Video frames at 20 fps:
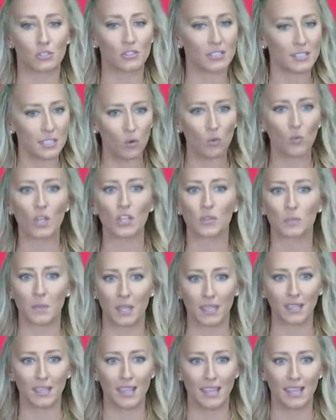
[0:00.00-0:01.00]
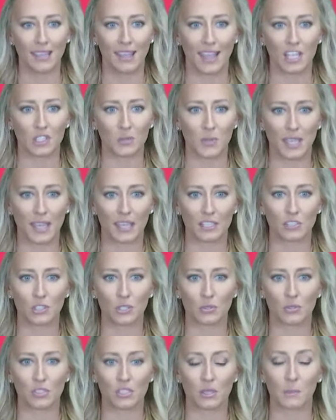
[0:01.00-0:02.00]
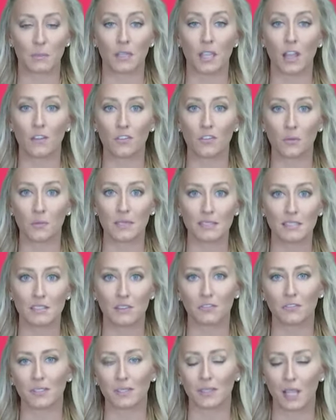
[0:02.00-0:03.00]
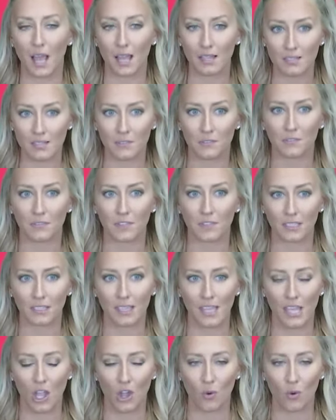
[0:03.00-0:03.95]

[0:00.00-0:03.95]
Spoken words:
still with me as we head to some government philosophy.